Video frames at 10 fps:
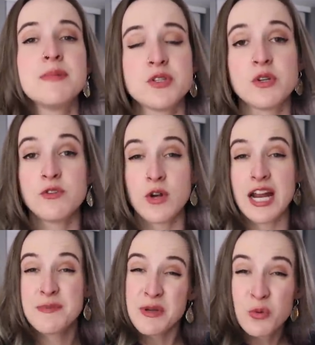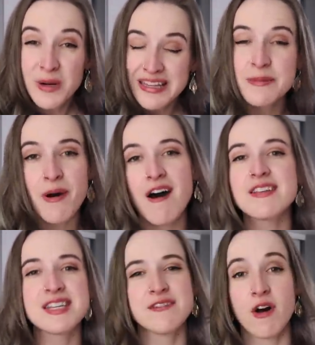And so you've tried to be really
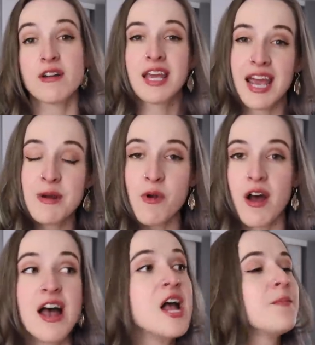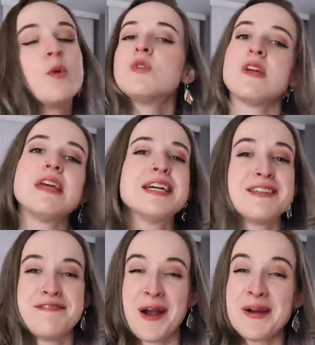positive on camera, which I think is a
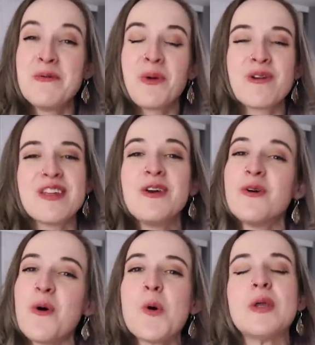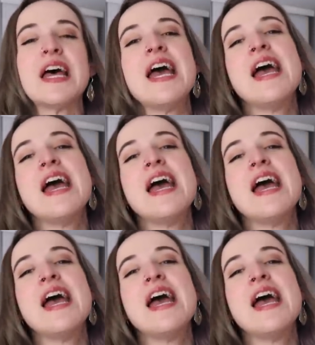very worthy goal.